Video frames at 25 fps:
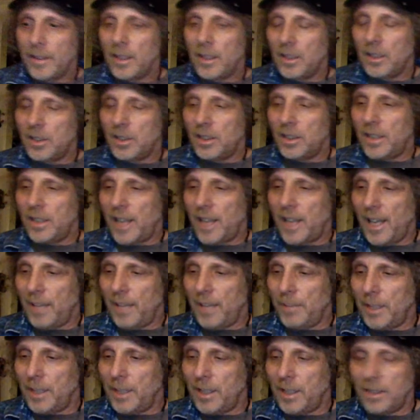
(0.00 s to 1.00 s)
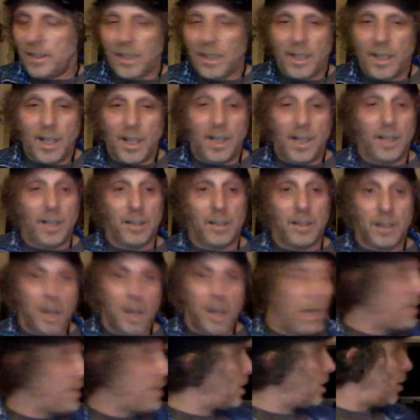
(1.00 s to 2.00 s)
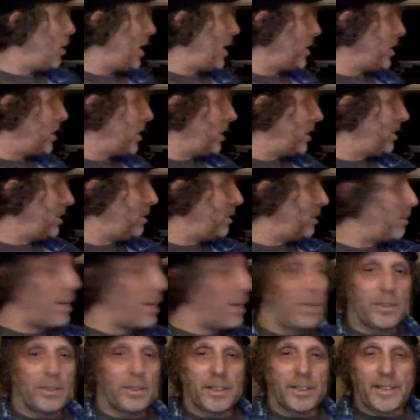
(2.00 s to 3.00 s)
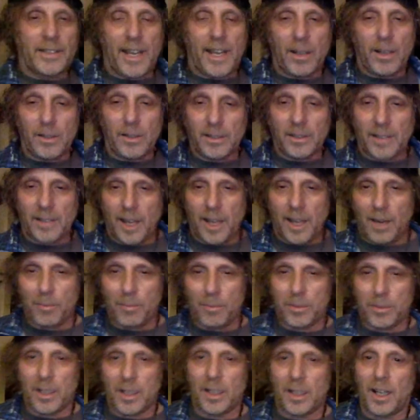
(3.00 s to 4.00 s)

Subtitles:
today because I got a lot of questions about the Terra stamp that